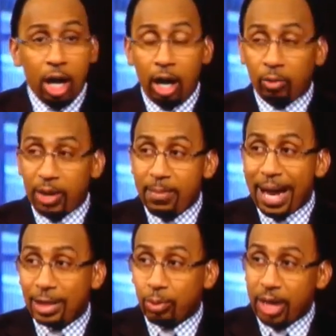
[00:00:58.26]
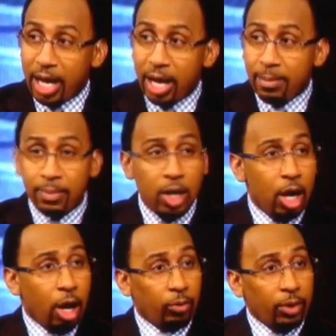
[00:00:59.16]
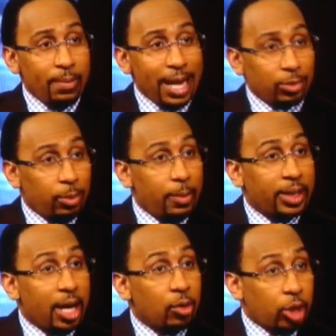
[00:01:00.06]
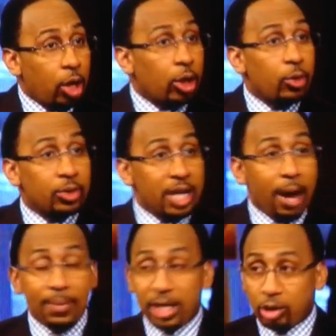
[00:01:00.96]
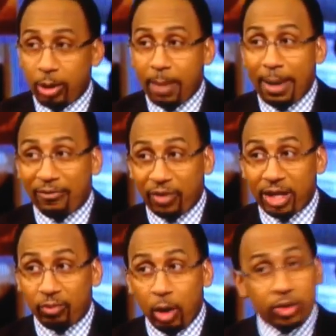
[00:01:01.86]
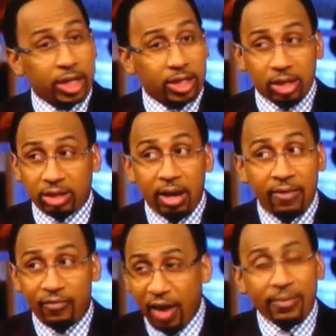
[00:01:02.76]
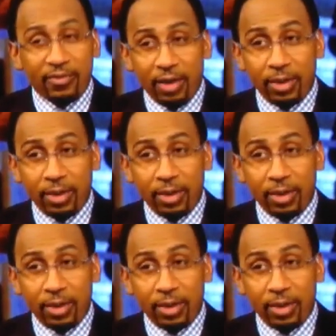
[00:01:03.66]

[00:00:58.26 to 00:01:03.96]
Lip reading: a rematch with him, a rematch with Miguel Cotto, who's now being trained by Freddie Roach and has looked very, very